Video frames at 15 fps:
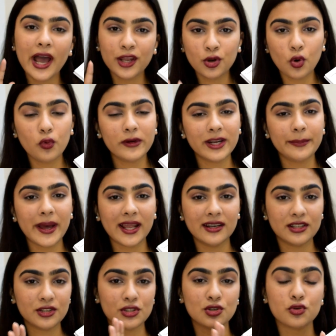I know when a
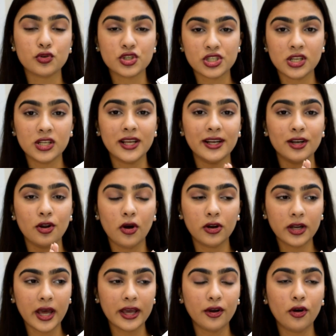palette is original and
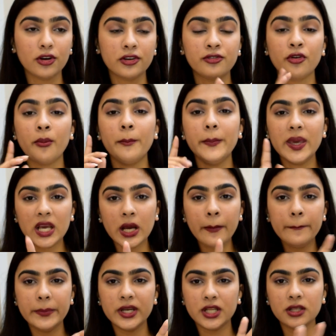not. I got it from
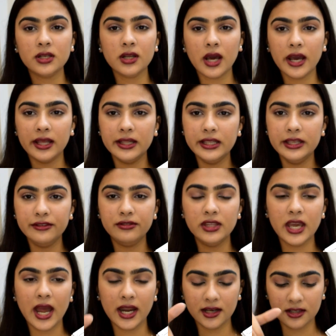Makeup Bitten. I'll leave
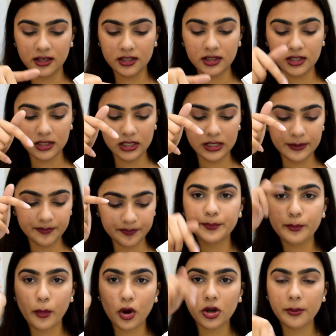the handle in the
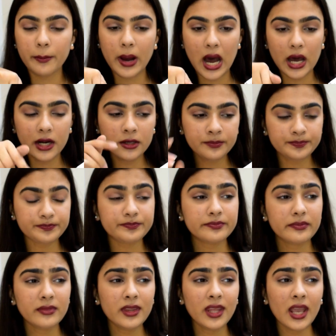bottom bar.
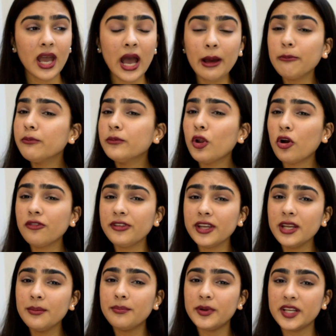I'm not
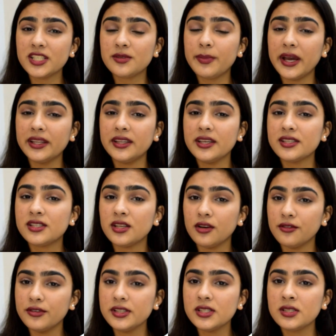very impressed by their
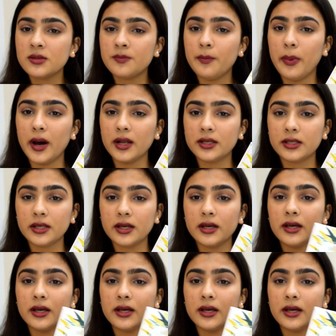service, but